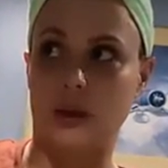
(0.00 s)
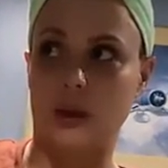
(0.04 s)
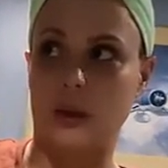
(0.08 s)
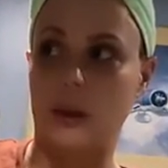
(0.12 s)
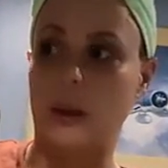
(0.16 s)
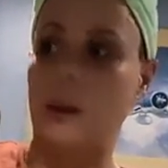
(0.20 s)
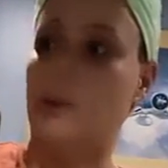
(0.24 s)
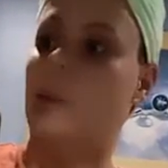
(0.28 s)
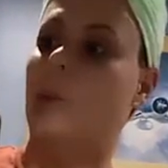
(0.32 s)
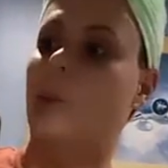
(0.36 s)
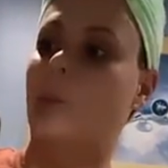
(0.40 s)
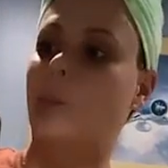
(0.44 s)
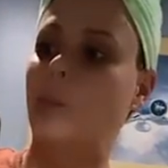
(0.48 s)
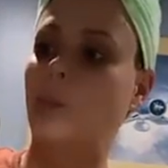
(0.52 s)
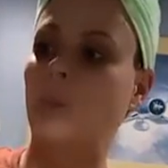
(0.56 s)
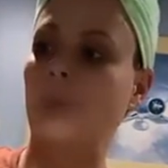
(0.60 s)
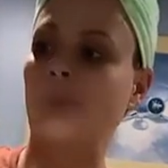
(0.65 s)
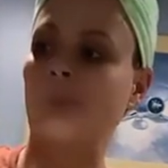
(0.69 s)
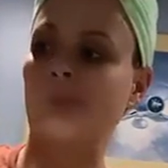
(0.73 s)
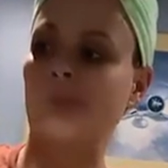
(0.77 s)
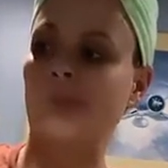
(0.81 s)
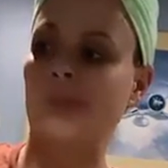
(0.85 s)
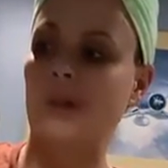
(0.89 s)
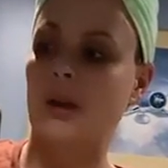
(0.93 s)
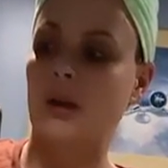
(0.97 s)
it's just
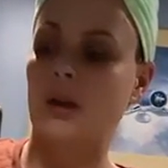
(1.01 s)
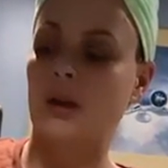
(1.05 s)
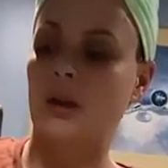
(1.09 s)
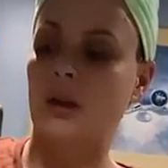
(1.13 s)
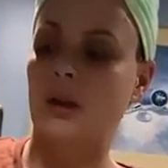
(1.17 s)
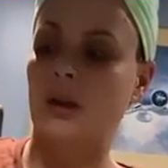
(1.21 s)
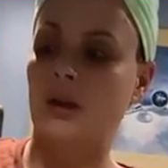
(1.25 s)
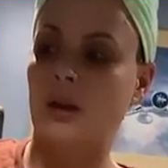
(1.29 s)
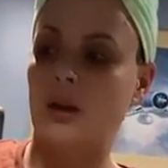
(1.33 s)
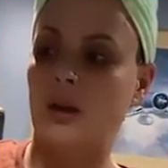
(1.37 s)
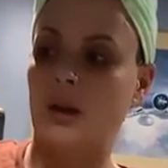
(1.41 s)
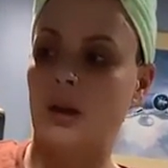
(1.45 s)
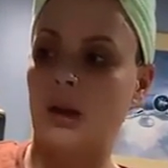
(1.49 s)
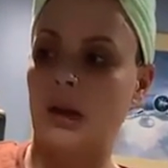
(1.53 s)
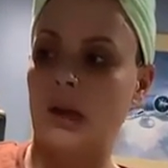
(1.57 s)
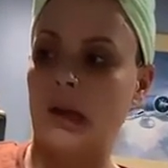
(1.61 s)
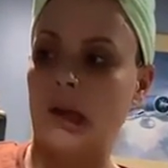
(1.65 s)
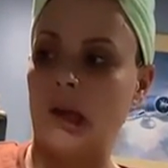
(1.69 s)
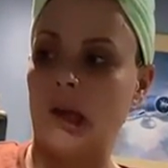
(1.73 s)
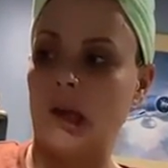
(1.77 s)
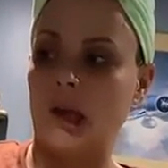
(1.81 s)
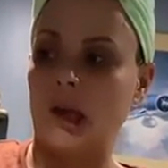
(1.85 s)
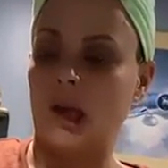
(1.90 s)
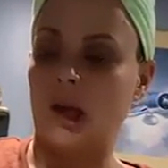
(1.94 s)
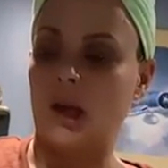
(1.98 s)
faking me out or
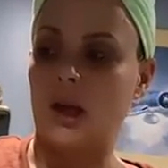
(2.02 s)
something.